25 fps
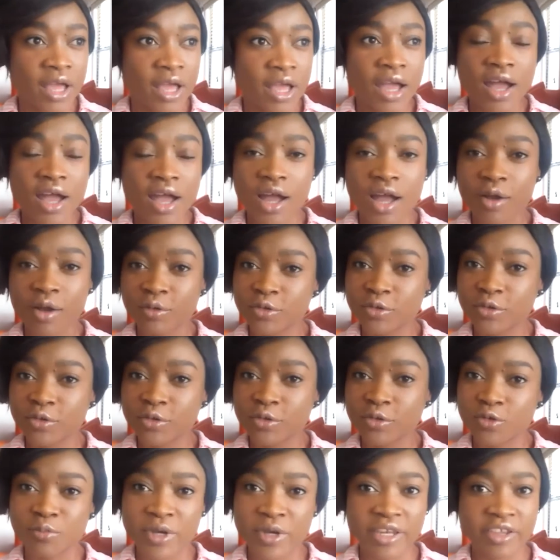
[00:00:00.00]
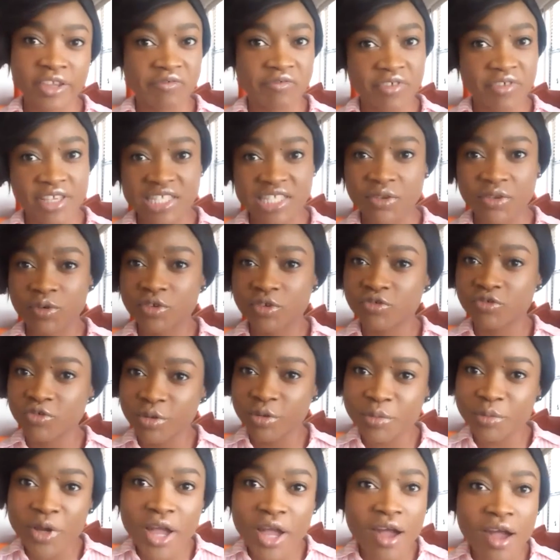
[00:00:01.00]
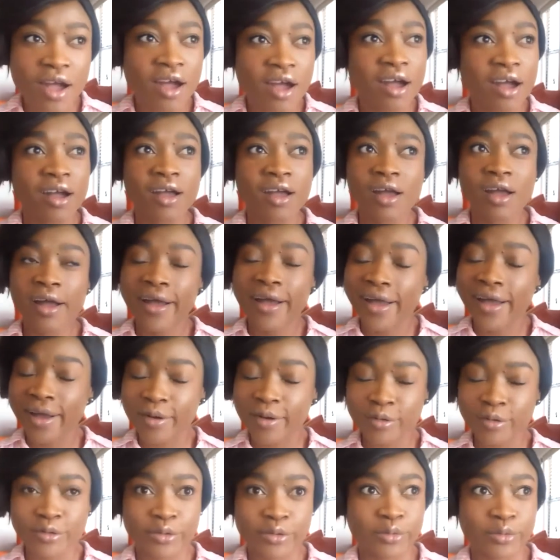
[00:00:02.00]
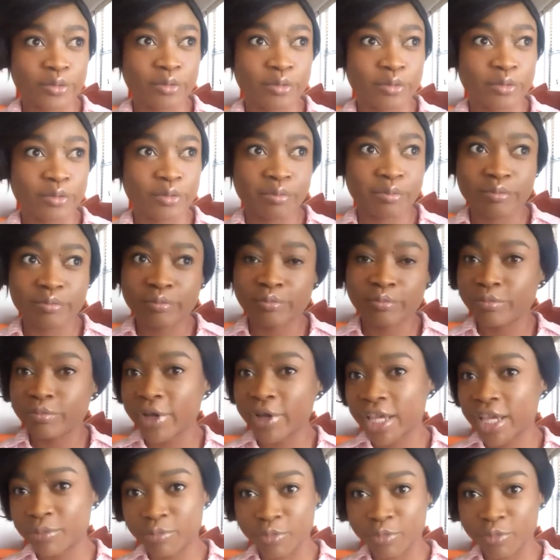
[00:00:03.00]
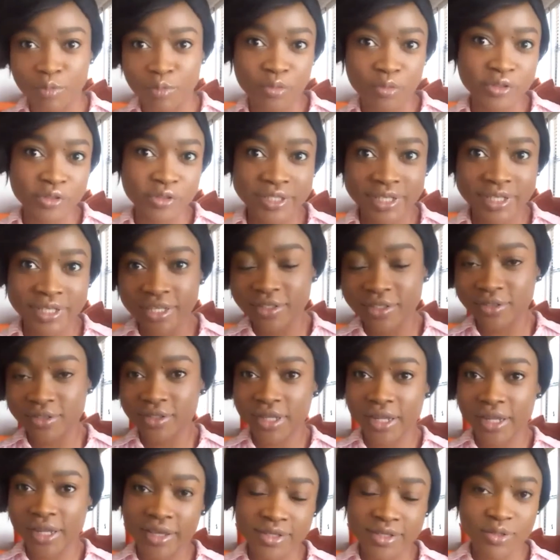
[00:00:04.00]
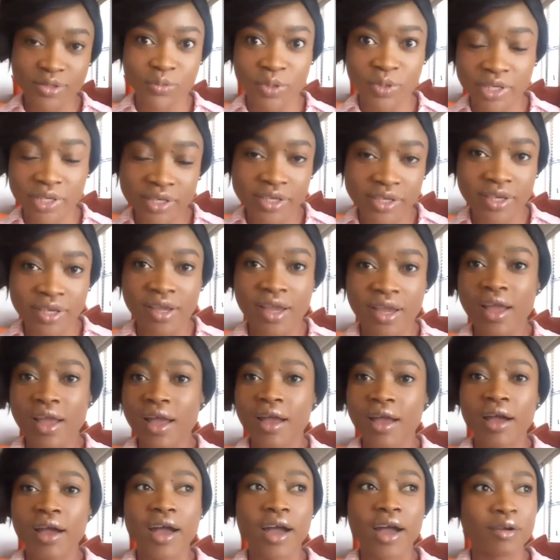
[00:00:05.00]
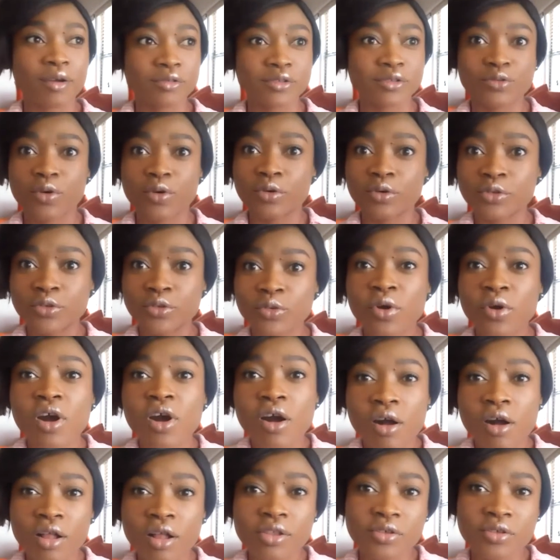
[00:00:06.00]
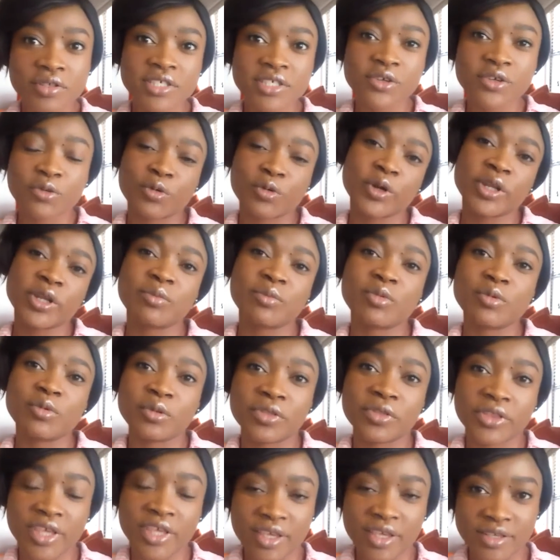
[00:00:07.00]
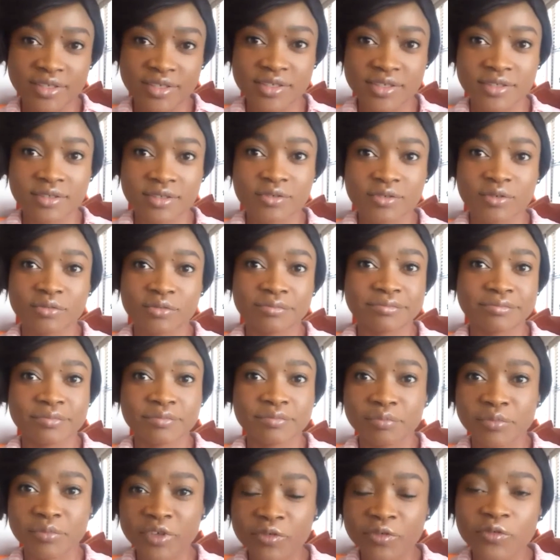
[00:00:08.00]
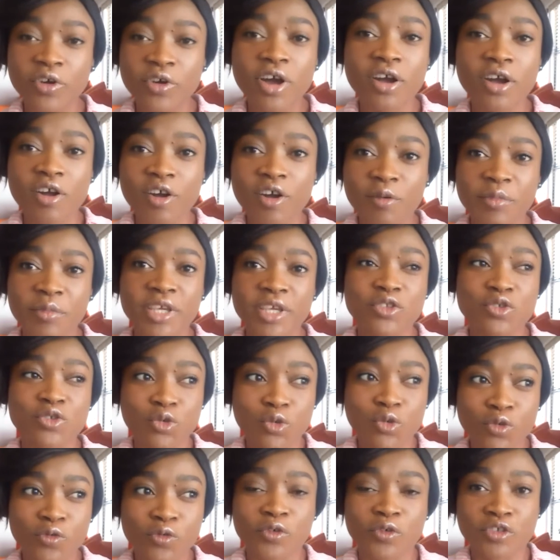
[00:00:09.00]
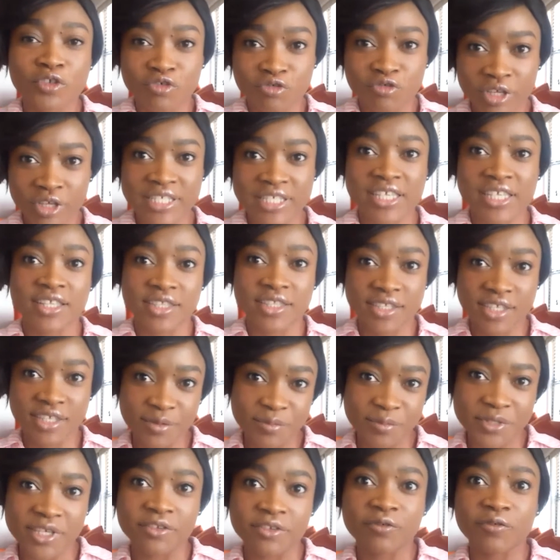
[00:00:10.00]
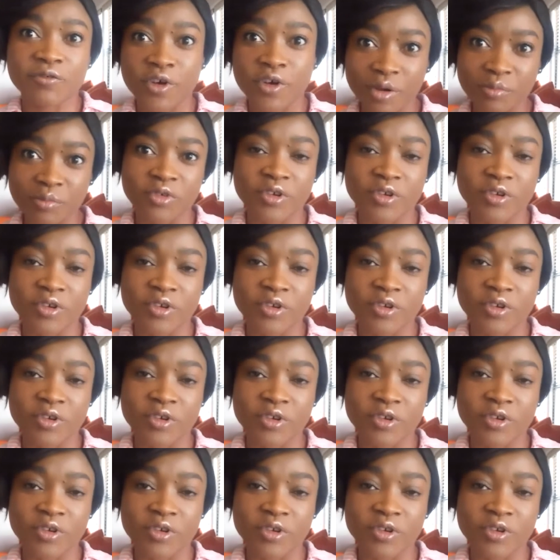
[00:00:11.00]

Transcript: how to manifest our dream car, how to get promoted next week, how to do all those incredible things, before coming to look for tricks and tips and formulas,